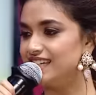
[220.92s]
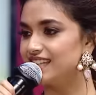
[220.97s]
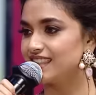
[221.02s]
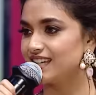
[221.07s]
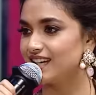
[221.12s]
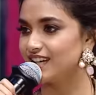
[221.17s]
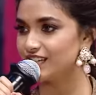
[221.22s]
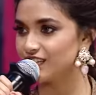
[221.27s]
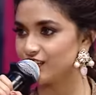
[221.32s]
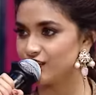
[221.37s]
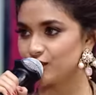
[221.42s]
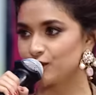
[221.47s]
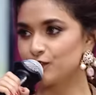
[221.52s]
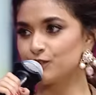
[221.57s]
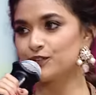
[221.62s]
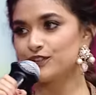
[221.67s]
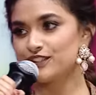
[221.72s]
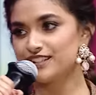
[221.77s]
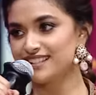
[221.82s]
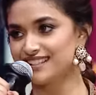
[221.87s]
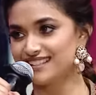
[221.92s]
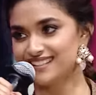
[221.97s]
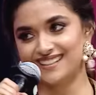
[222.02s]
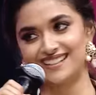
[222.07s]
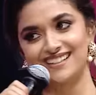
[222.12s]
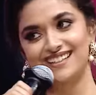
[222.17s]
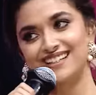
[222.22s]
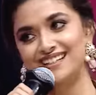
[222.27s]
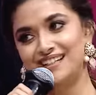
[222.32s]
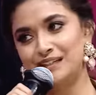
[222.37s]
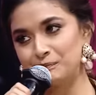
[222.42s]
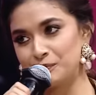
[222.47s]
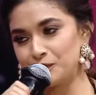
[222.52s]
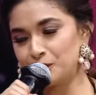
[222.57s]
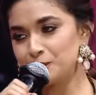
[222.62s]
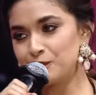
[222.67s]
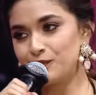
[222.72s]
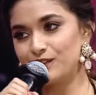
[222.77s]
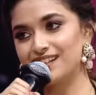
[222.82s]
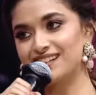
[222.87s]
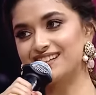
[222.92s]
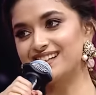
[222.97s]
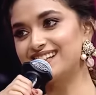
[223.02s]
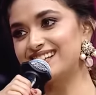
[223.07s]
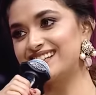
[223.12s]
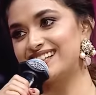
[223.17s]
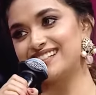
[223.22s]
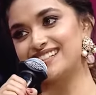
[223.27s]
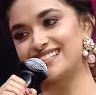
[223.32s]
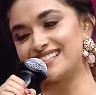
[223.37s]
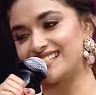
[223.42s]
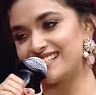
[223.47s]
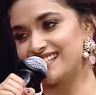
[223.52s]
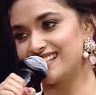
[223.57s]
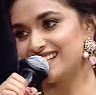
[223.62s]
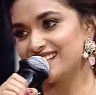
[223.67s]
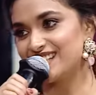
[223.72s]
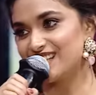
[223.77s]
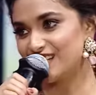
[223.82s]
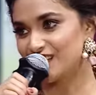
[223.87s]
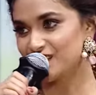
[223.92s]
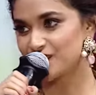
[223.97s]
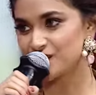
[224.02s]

thank you. Eppavum pola kalakittirukeenga. Thank you